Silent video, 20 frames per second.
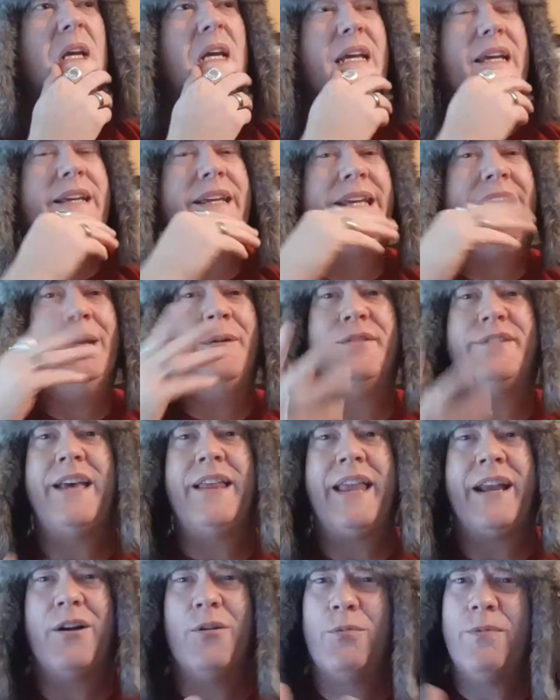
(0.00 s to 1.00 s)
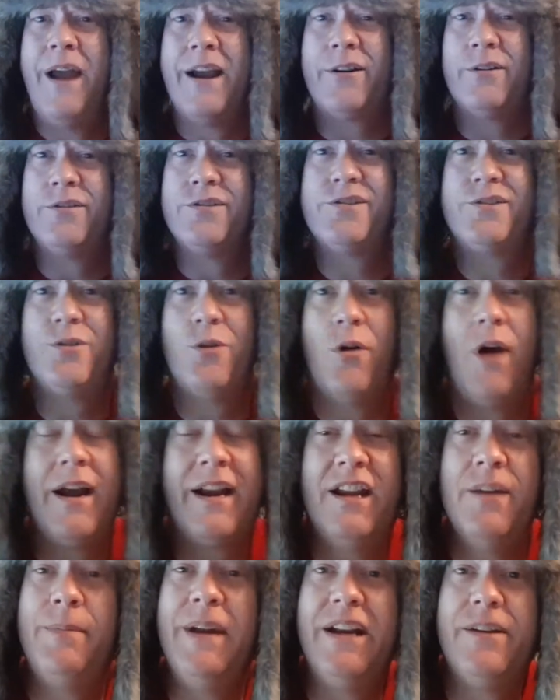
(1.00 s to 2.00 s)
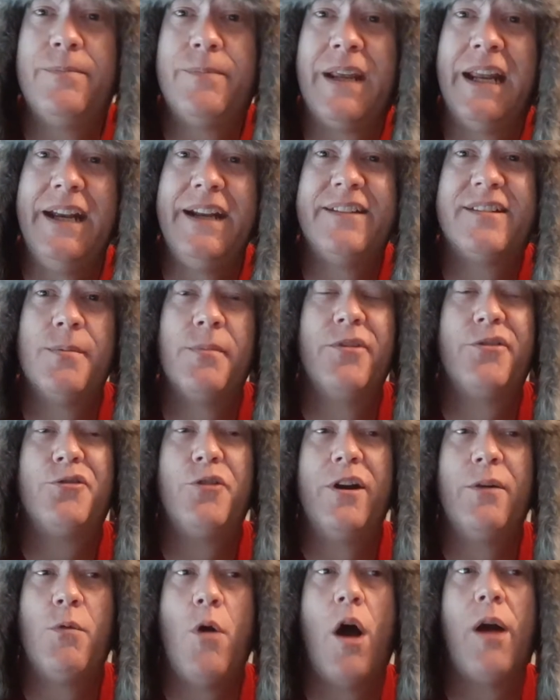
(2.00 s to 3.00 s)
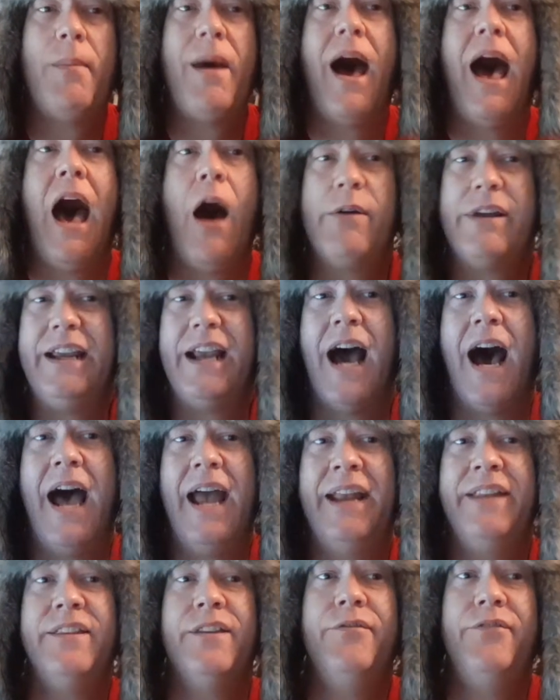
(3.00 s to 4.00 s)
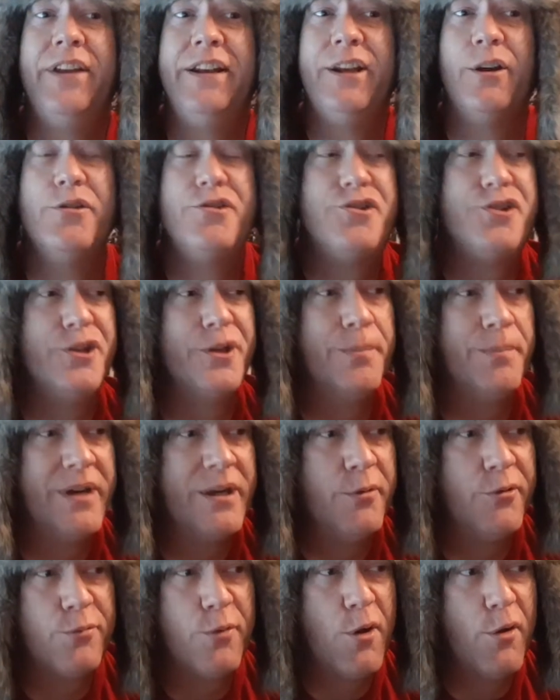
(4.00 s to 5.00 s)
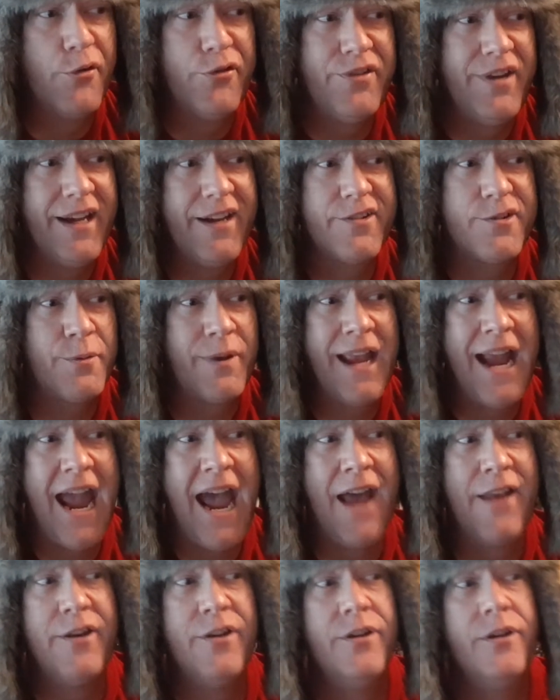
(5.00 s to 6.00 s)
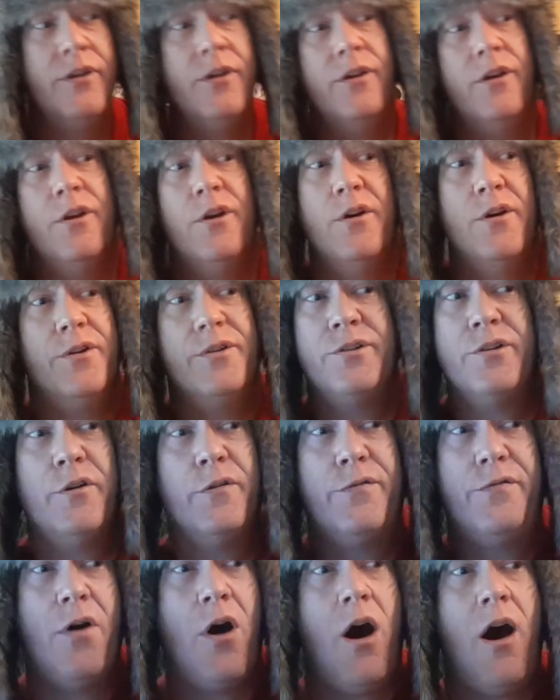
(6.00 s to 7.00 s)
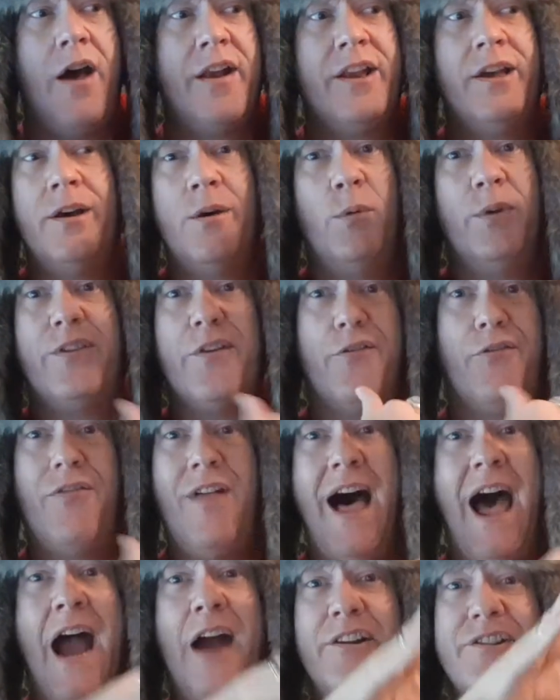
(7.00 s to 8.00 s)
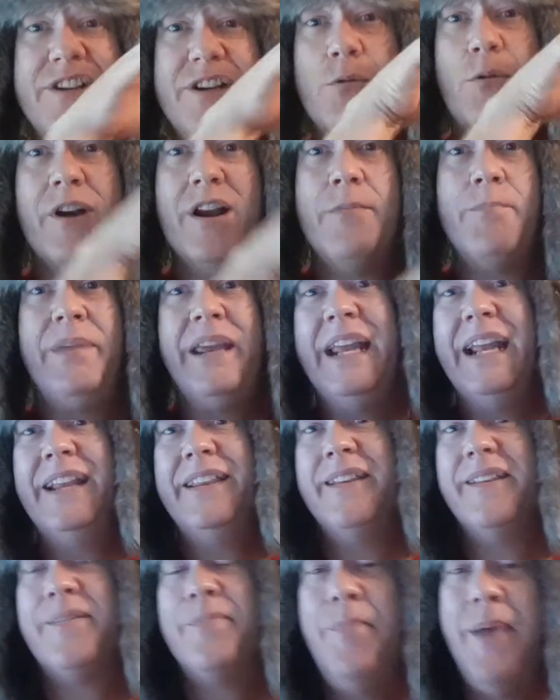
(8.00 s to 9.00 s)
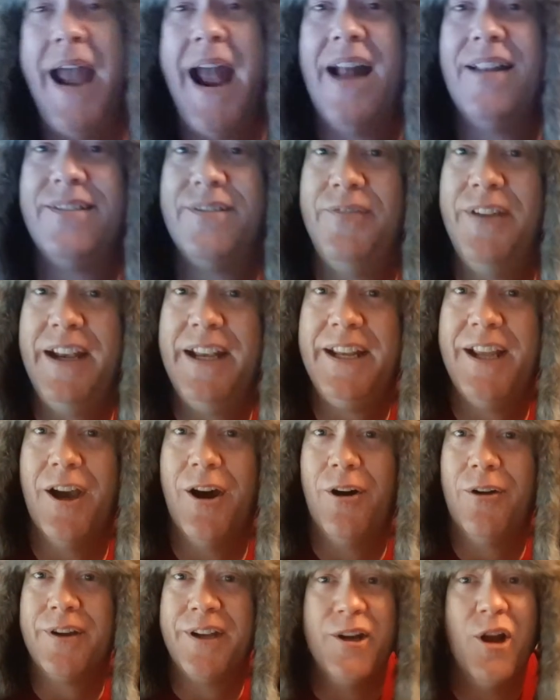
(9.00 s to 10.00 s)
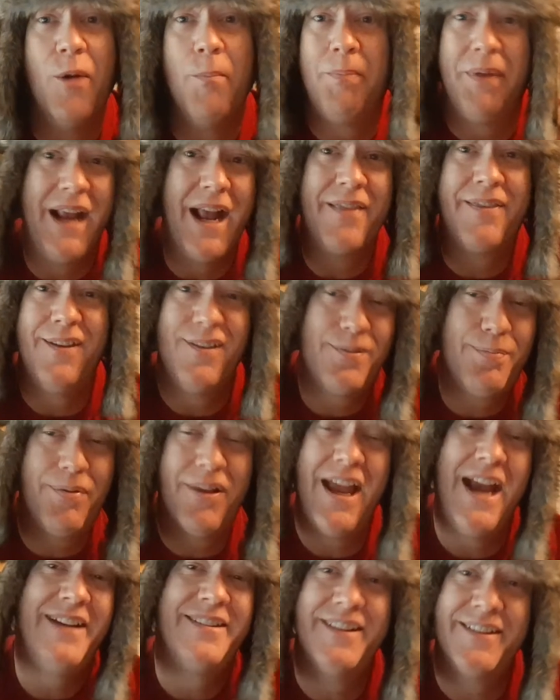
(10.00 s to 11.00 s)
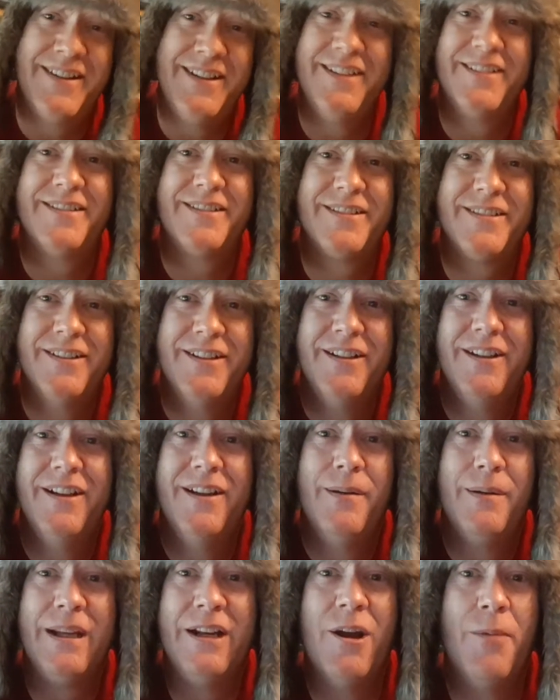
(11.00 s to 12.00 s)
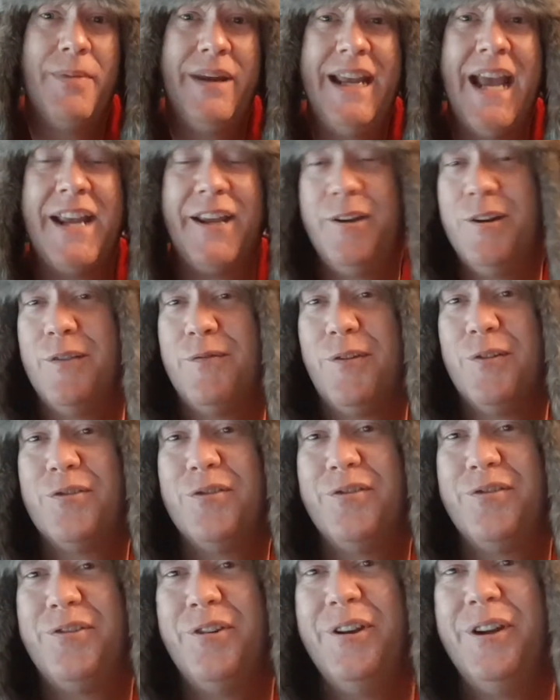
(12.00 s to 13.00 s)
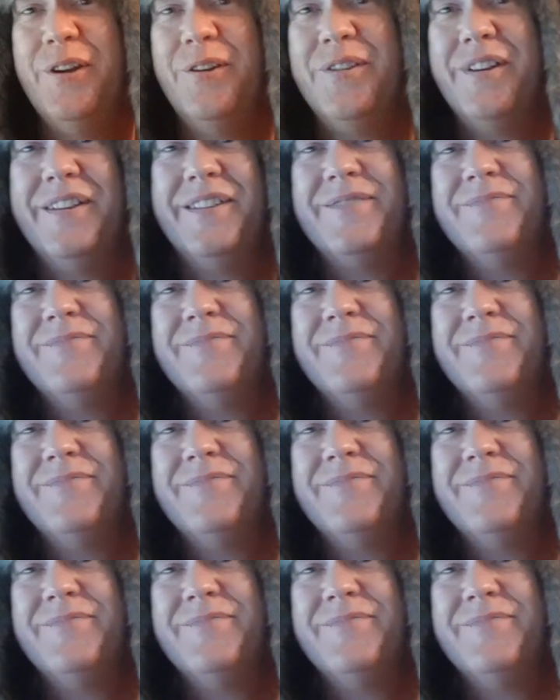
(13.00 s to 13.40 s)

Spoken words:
he was at like a record store. I could be getting some of the story wrong about how he got in the video shoot, but it was one of those things where they had Nirvana with the flyer. Do you want to be in this band's video? You know, be at this place at this, you know, be at Universal Studios at